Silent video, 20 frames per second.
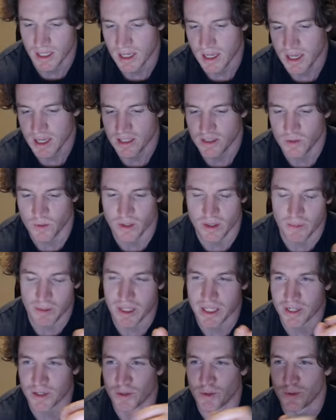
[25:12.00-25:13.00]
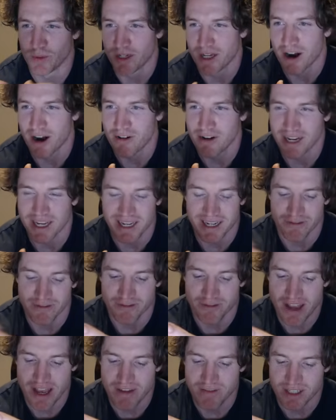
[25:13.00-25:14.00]
doing the political currying of
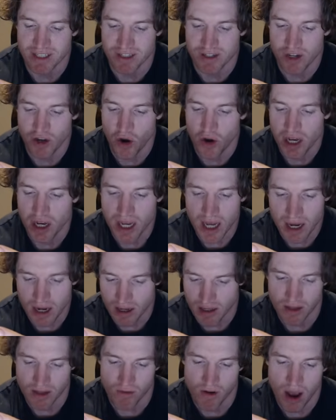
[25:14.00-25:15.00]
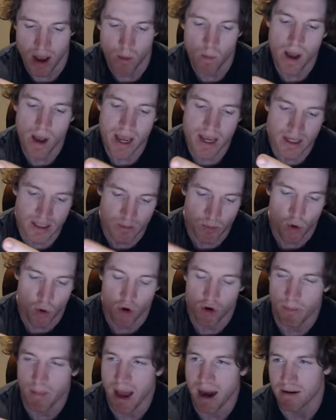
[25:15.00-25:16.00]
favors and toadying in the right ways,
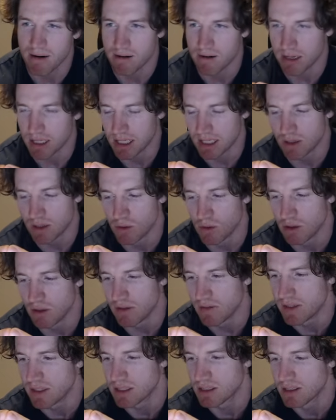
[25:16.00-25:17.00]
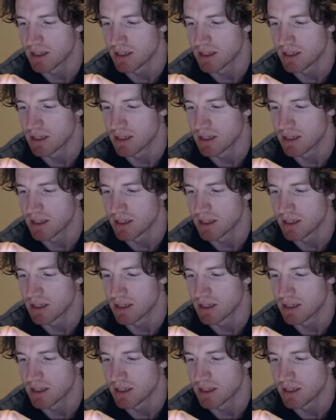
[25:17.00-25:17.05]
pork barreling, all of these